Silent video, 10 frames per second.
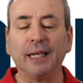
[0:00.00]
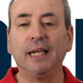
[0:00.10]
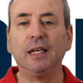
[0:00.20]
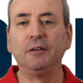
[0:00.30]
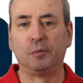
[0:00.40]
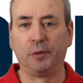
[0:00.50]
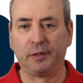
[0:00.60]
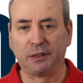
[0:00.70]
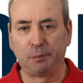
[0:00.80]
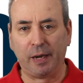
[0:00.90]
clearly from your
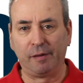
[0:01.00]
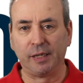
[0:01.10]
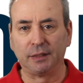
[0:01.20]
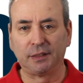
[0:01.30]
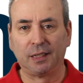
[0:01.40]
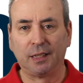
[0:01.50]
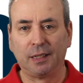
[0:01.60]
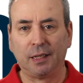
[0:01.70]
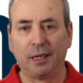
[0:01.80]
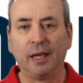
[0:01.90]
experience,
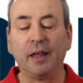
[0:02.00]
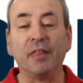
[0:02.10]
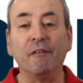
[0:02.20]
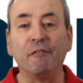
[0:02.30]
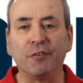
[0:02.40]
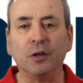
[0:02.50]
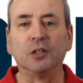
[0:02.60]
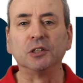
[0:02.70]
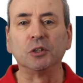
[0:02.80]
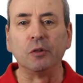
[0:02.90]
then
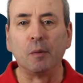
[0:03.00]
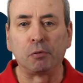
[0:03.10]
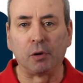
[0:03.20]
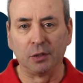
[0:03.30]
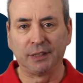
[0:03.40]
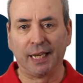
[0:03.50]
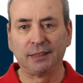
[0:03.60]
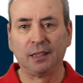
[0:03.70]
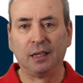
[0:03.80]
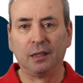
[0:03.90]
focus on the
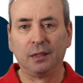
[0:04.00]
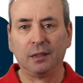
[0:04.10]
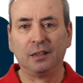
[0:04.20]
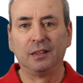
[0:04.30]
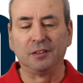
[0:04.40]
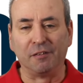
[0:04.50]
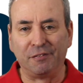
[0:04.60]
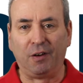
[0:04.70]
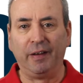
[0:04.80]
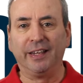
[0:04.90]
process to
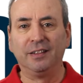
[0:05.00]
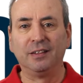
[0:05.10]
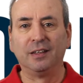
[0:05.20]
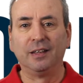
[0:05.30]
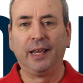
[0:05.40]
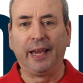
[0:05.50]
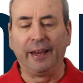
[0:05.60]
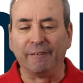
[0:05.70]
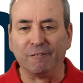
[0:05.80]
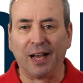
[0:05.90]
find,
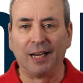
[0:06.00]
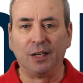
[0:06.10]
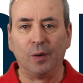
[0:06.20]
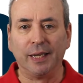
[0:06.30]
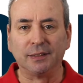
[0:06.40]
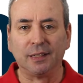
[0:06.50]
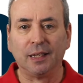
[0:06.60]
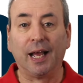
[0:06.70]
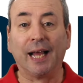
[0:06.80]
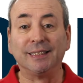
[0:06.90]
evaluate,
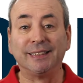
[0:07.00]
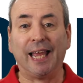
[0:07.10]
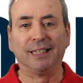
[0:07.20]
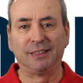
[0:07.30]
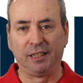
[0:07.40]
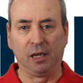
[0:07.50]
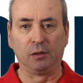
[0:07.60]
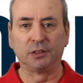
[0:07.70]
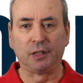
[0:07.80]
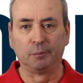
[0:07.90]
and test the
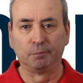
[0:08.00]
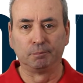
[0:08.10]
answer.